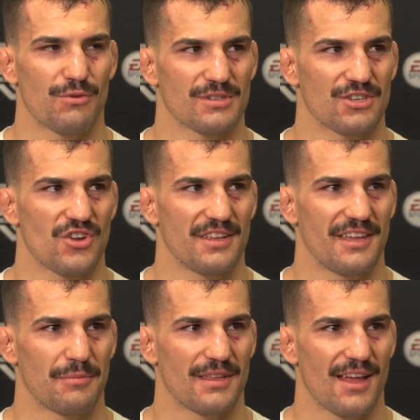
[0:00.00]
he was gonna try to
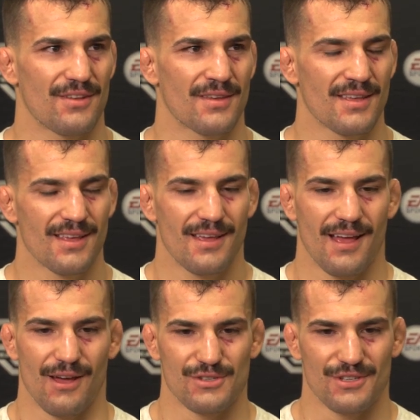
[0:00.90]
take me down.
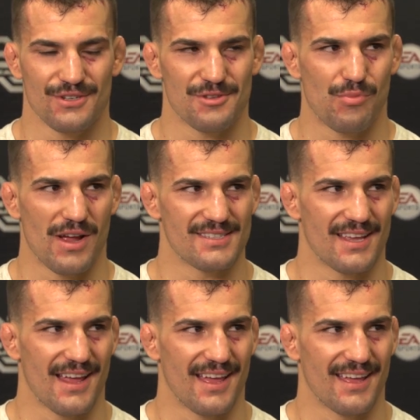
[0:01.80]
I was a little surprised that